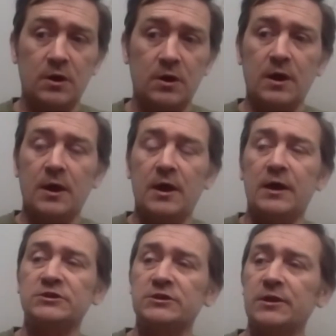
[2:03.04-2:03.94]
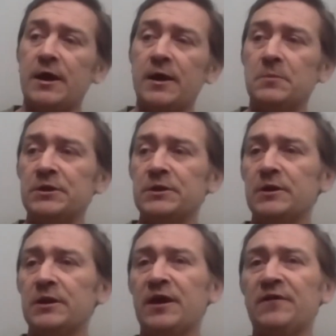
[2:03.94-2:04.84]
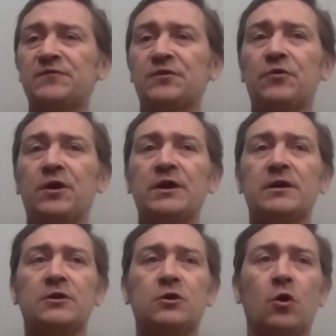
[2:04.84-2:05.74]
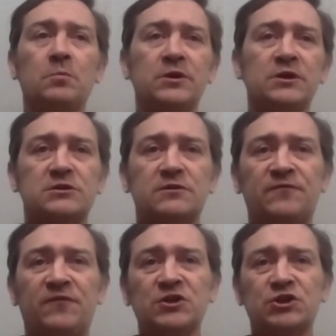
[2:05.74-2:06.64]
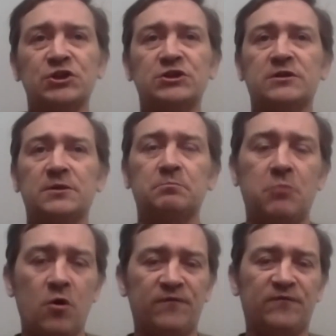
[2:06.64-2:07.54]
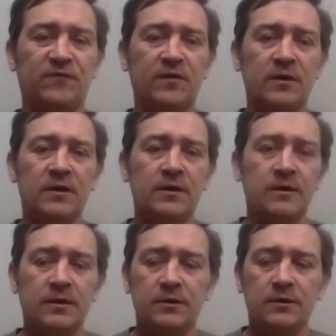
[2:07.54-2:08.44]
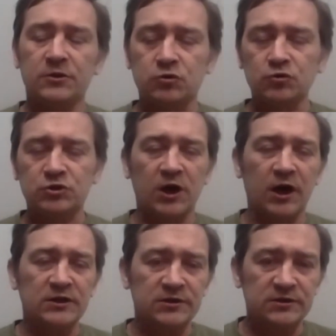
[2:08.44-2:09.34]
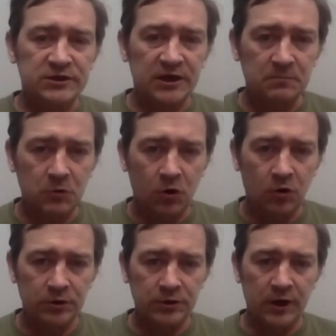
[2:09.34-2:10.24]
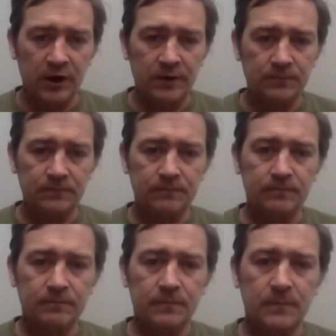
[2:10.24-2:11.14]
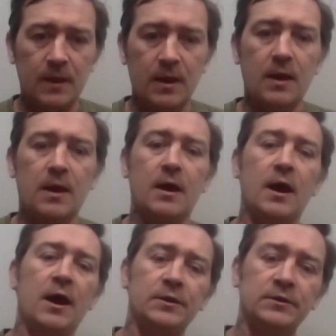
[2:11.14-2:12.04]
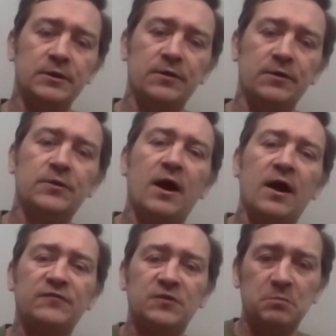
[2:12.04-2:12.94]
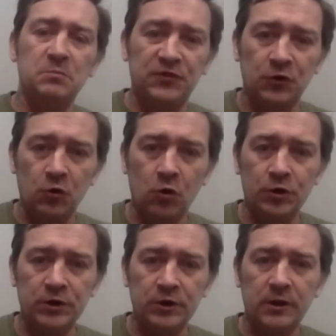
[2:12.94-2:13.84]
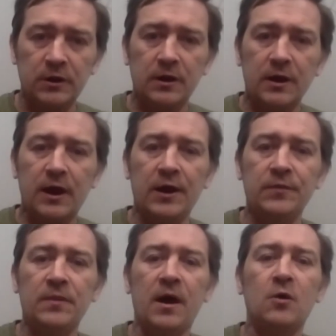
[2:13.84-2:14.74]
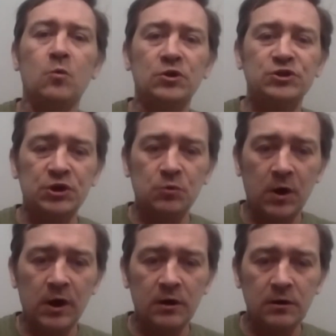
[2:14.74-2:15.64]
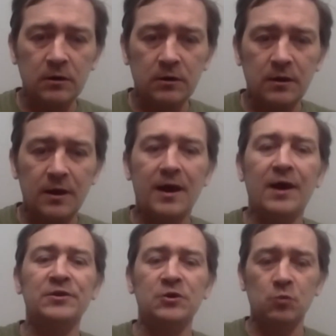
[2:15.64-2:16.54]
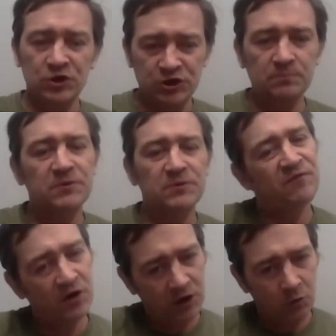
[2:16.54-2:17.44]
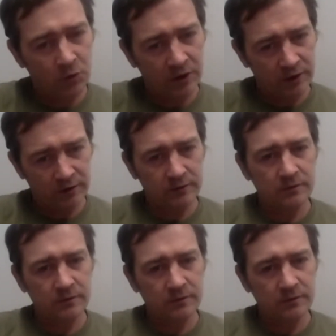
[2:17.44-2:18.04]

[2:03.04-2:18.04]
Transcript: is, I mean, left and right, communist, fascist, they're both the two sides of the same coin, yeah. And they have to be thrown in that wishing well, and you wish them to fuck away,